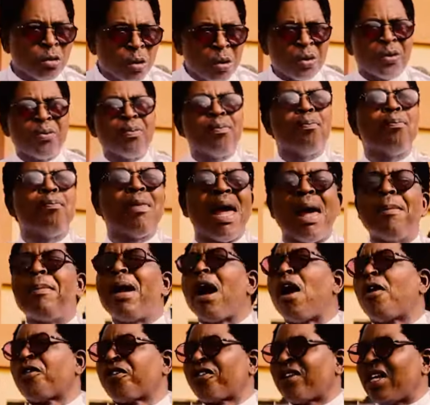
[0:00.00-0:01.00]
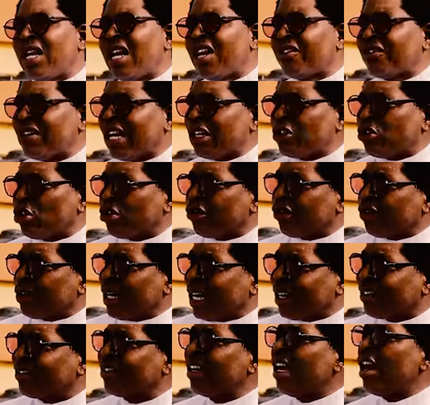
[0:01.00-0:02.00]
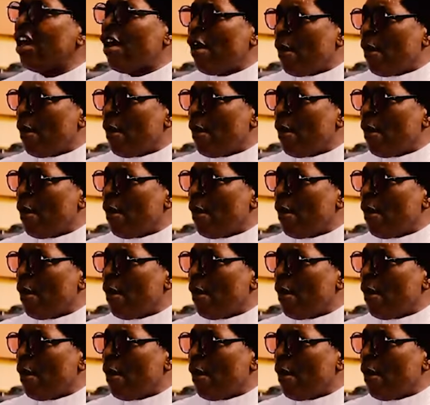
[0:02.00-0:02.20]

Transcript: true member of Celestial Church of Christ